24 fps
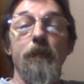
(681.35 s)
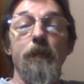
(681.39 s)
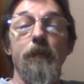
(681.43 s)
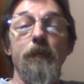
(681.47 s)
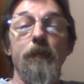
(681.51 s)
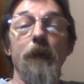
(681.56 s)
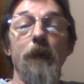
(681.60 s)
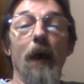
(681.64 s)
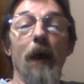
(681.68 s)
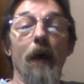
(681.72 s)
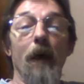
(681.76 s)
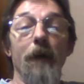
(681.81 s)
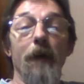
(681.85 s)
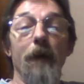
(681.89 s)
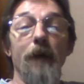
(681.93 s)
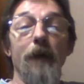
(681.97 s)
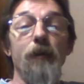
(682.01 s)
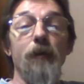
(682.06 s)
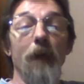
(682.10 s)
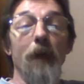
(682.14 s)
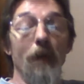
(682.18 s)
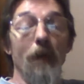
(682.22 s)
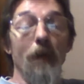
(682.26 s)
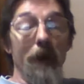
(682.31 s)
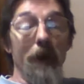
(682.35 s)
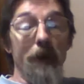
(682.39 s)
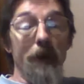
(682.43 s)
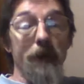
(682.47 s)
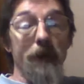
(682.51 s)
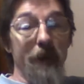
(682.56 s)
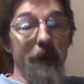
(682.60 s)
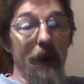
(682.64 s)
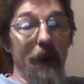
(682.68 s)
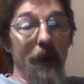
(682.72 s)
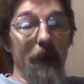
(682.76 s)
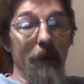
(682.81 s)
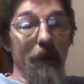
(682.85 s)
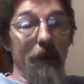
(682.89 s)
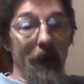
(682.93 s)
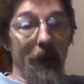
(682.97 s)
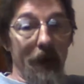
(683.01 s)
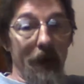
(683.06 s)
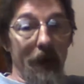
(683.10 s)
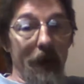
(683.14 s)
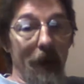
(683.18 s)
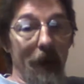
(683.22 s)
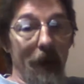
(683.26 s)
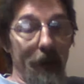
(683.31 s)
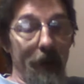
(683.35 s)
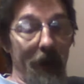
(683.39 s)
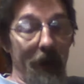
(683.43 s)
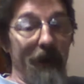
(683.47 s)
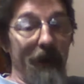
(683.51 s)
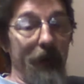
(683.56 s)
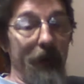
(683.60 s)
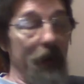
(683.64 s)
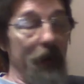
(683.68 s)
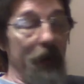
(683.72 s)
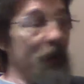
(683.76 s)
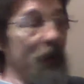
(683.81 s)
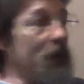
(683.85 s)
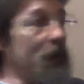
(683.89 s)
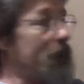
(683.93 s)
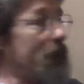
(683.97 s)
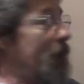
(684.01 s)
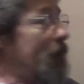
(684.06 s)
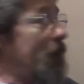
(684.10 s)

yeah, that's what I'm understanding, Buttercup. If you,